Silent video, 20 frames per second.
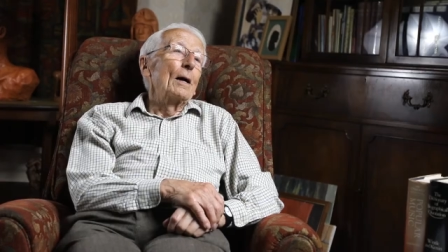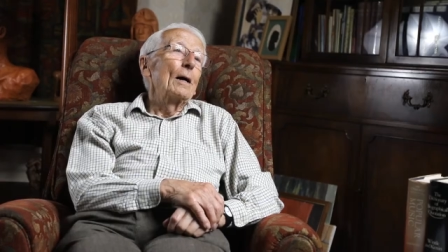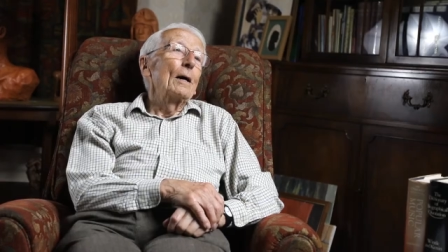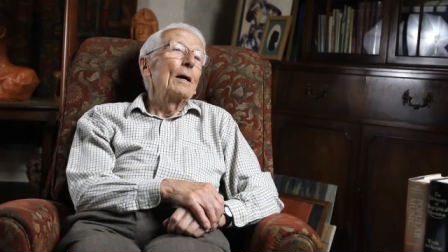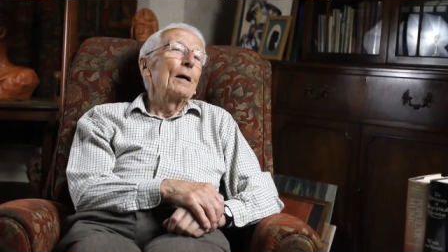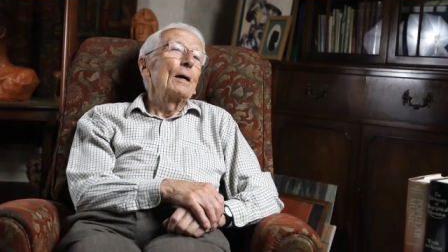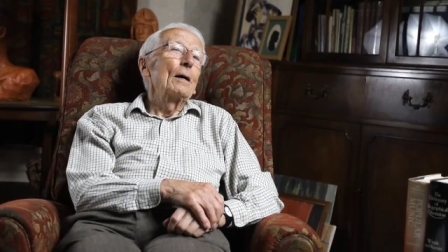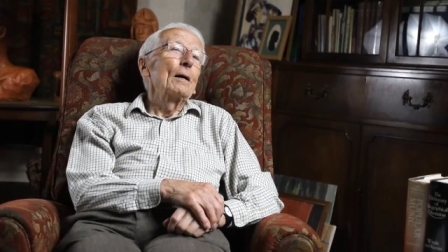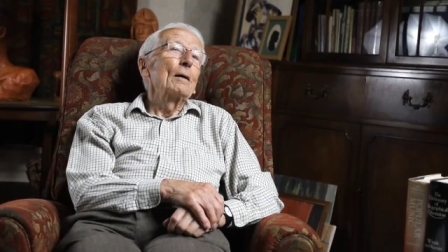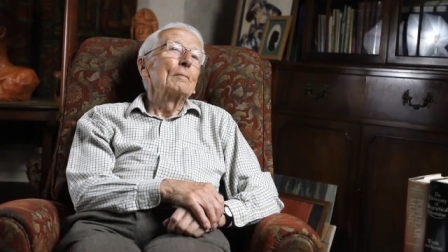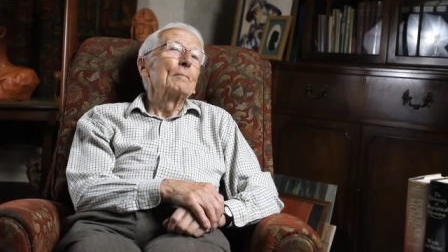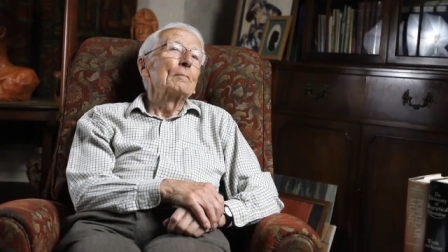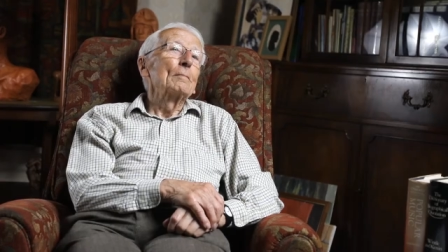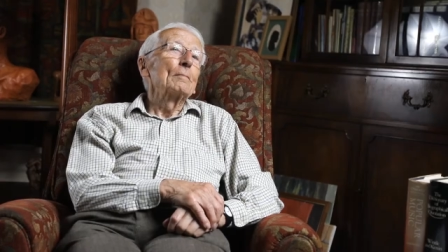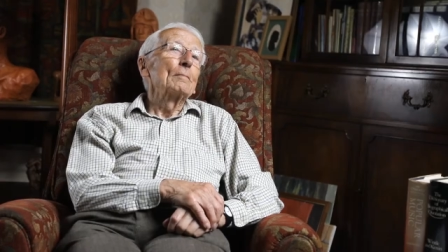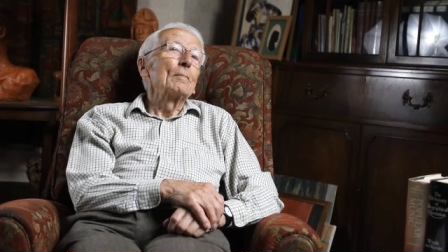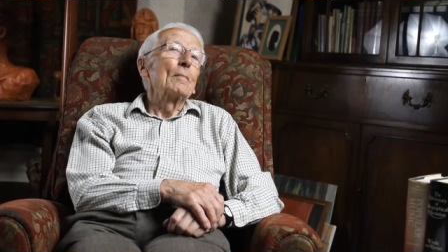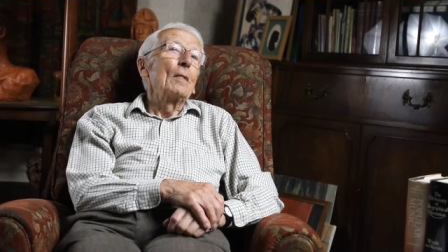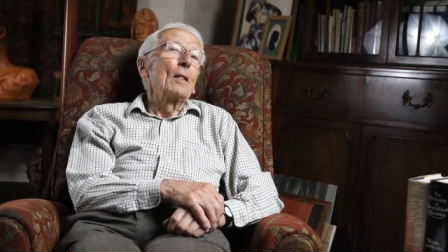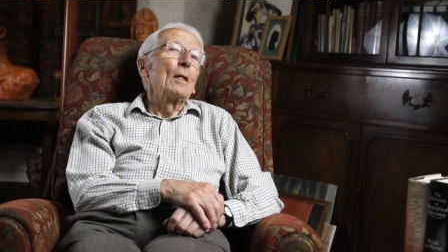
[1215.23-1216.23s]

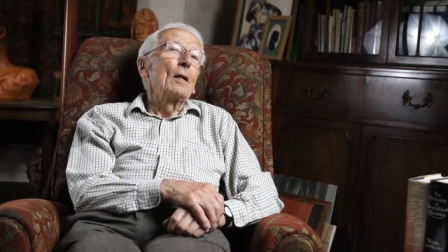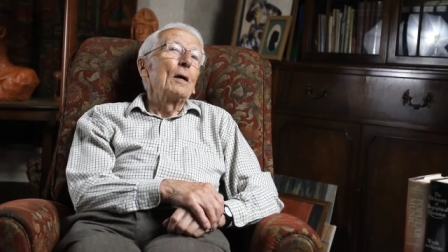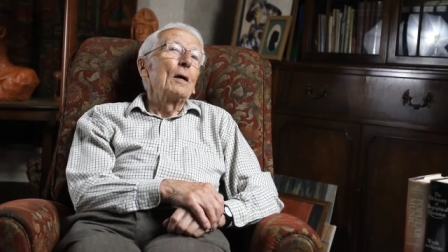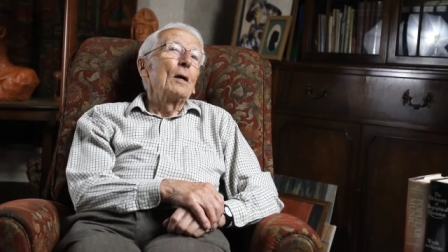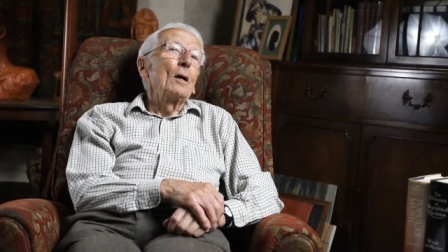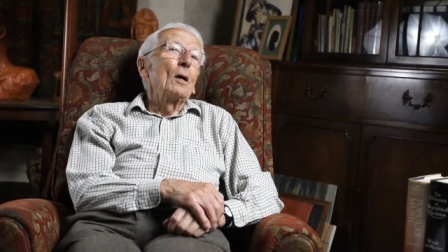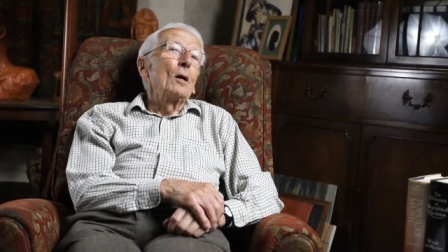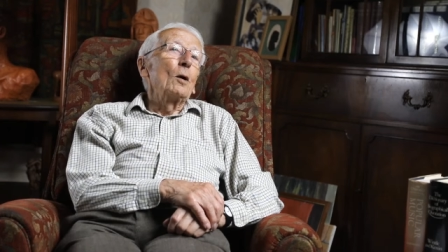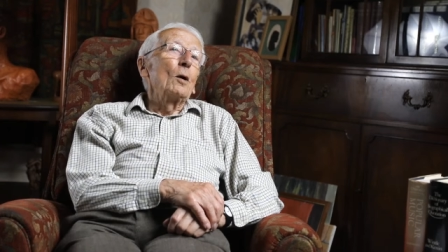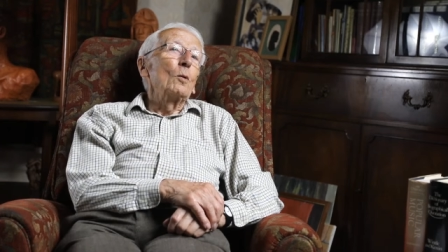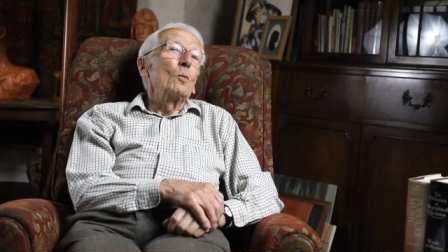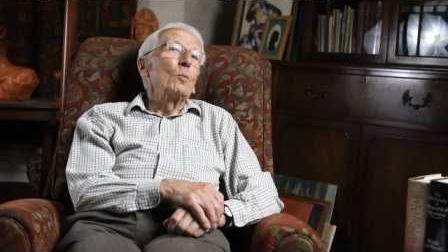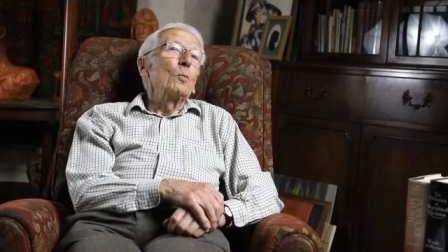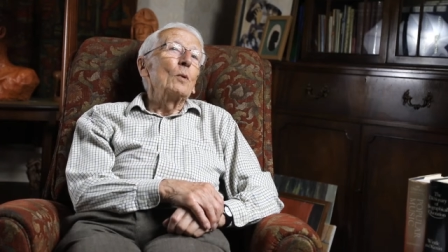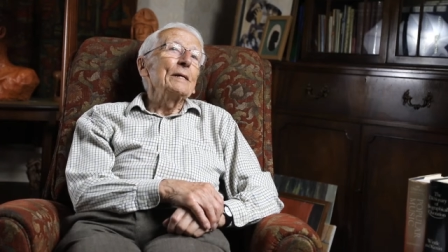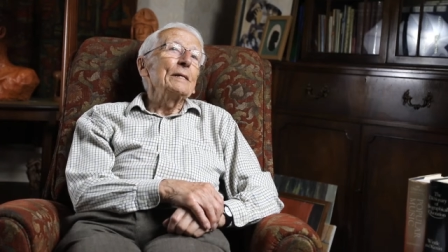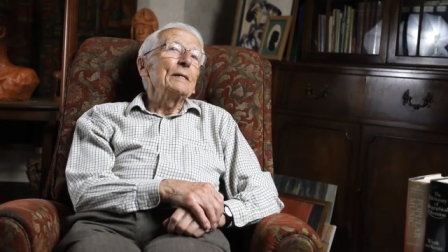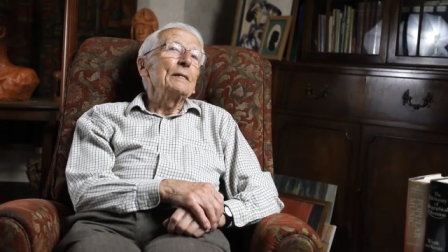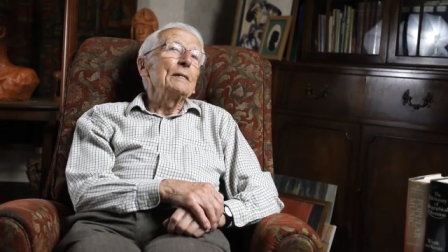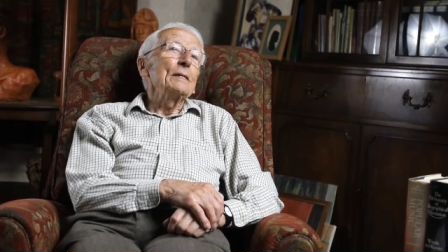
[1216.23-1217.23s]
Um,
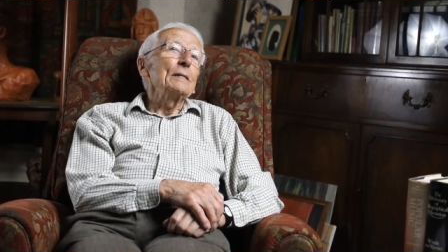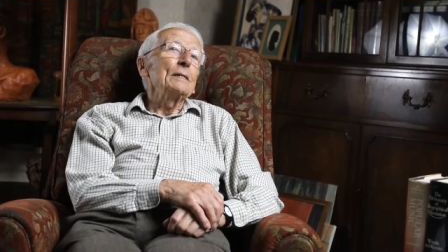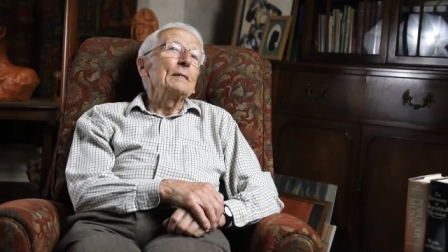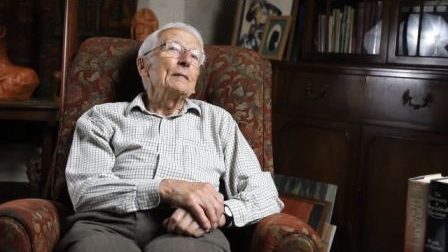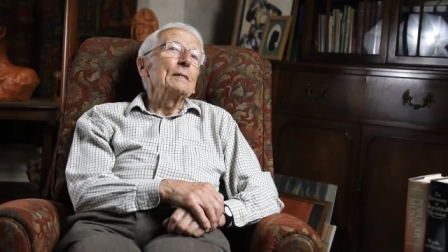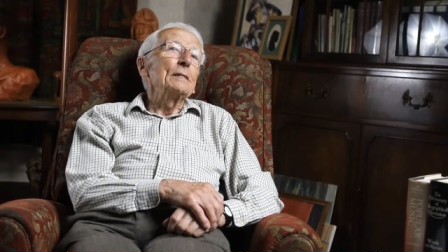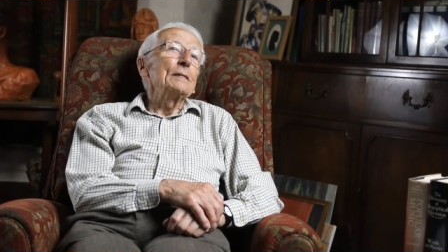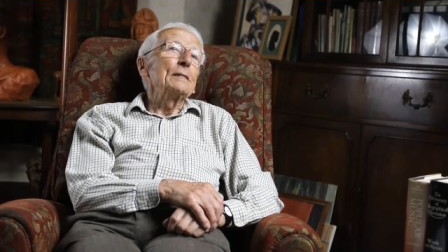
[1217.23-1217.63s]
we